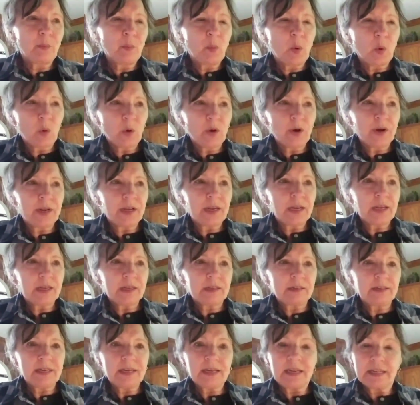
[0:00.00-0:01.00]
morning
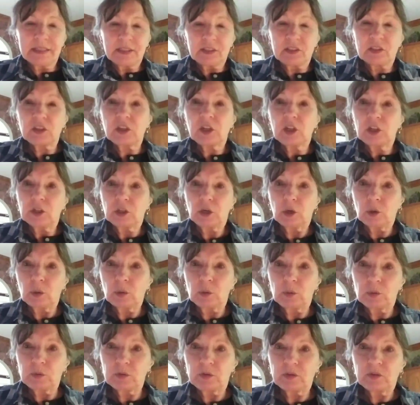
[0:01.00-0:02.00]
in nice
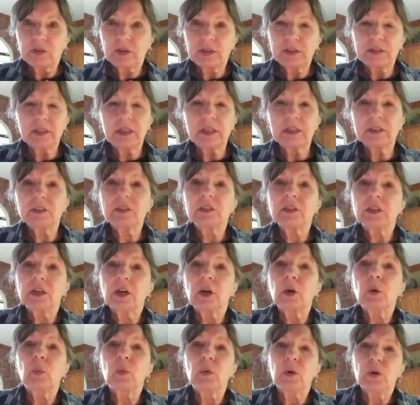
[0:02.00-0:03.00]
clothes and then
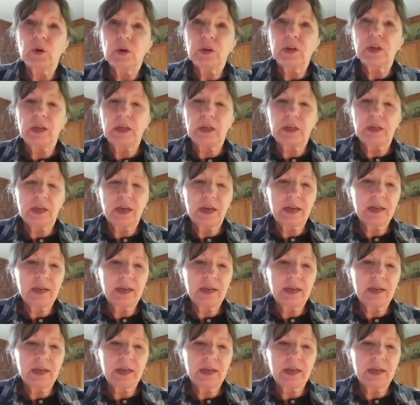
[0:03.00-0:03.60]
start working.